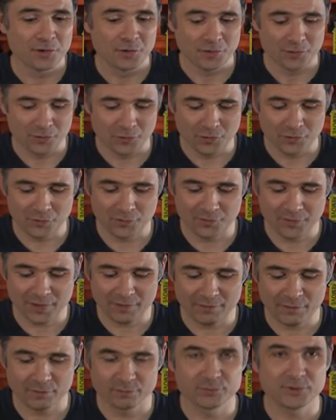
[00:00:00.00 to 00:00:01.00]
all five
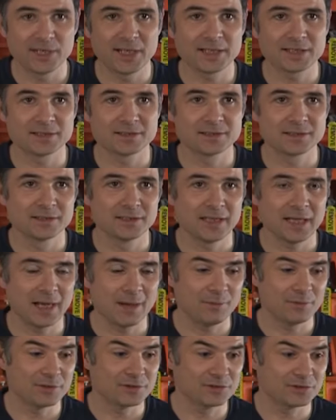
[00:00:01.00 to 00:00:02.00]
objects, and
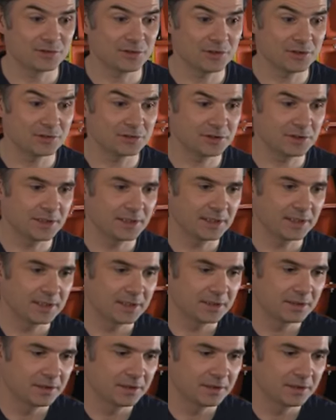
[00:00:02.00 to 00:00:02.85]
we're starting